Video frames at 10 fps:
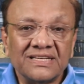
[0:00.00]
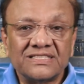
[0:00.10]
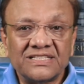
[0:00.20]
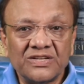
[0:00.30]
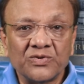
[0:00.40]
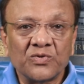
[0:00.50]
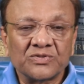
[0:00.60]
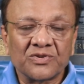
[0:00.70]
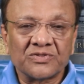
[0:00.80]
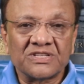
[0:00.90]
the
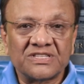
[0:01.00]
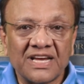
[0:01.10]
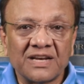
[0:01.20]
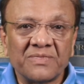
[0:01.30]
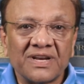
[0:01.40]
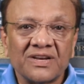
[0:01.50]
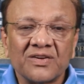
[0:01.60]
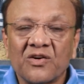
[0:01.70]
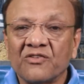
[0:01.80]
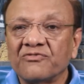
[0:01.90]
CEOs or the
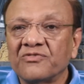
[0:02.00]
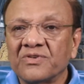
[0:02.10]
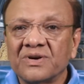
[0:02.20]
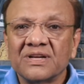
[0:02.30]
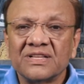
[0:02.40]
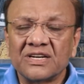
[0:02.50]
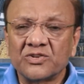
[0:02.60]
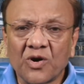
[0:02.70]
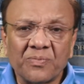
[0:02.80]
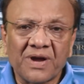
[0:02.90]
chairmen of
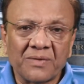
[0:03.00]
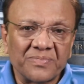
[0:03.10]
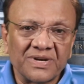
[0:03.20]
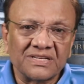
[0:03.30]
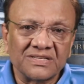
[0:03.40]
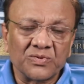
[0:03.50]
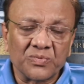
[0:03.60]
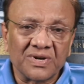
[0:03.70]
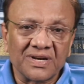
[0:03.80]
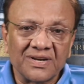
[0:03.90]
the top companies
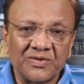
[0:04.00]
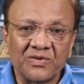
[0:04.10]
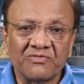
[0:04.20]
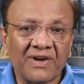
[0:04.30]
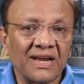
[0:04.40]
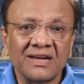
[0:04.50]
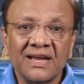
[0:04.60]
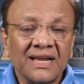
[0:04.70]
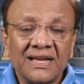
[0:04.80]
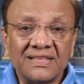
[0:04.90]
in the world, you will
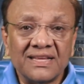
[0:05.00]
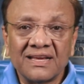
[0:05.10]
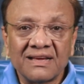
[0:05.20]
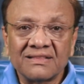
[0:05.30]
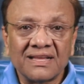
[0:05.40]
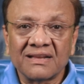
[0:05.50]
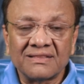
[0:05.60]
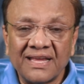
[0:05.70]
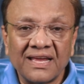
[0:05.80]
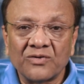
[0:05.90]
find they are
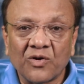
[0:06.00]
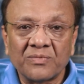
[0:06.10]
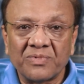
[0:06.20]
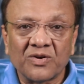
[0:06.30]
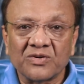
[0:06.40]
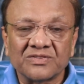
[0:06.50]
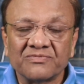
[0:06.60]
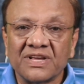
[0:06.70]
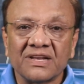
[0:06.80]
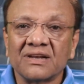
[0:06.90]
there not
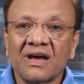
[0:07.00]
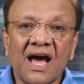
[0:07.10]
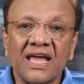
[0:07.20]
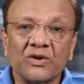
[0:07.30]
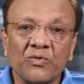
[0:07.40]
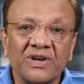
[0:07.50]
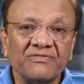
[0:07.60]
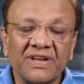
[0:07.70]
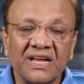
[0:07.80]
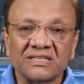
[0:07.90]
because of their high
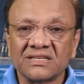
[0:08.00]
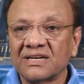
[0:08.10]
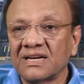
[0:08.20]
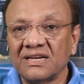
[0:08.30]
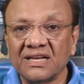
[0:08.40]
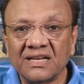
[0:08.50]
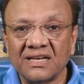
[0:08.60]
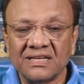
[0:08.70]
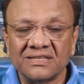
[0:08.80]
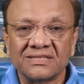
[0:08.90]
qualification and
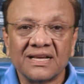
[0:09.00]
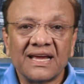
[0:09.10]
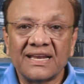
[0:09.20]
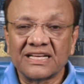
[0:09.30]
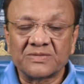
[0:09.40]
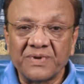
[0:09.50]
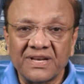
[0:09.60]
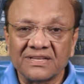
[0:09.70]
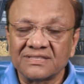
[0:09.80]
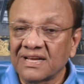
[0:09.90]
degrees and
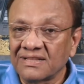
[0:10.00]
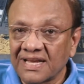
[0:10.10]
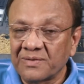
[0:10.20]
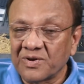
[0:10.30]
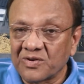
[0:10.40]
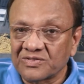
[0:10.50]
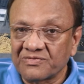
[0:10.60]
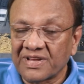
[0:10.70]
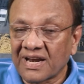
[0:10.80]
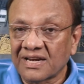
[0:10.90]
experience, they are there
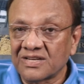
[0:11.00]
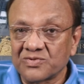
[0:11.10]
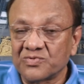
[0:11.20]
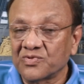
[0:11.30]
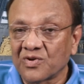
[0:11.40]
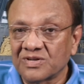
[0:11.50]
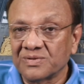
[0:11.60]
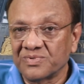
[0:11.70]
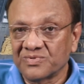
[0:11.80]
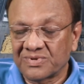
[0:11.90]
because of their attitude to
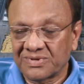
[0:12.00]
contribute.